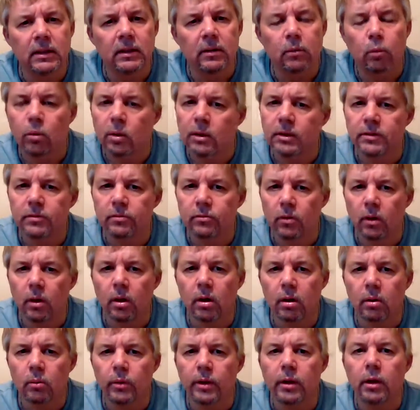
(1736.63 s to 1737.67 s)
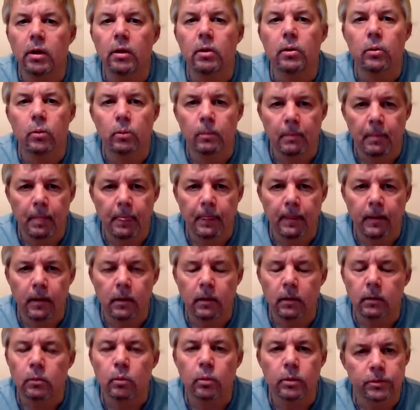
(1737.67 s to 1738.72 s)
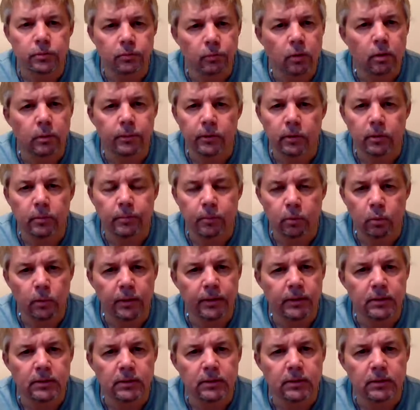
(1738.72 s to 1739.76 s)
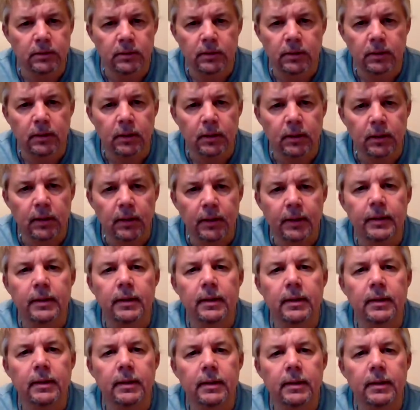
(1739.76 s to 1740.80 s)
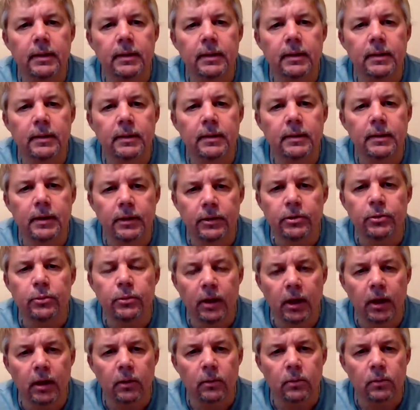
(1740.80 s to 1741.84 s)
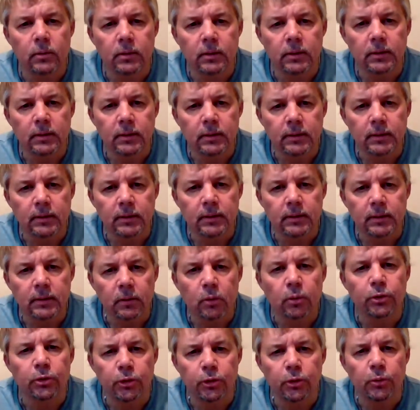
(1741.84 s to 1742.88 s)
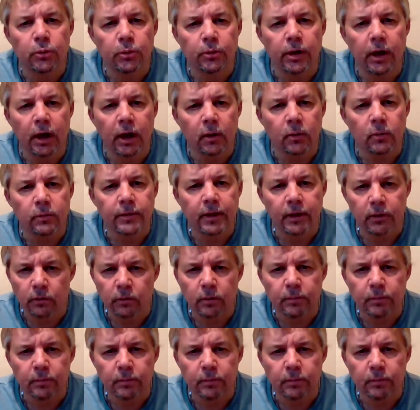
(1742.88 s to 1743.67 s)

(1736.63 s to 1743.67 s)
What is wrong with you? What is wrong with your employees? Did you know, or do you know, that your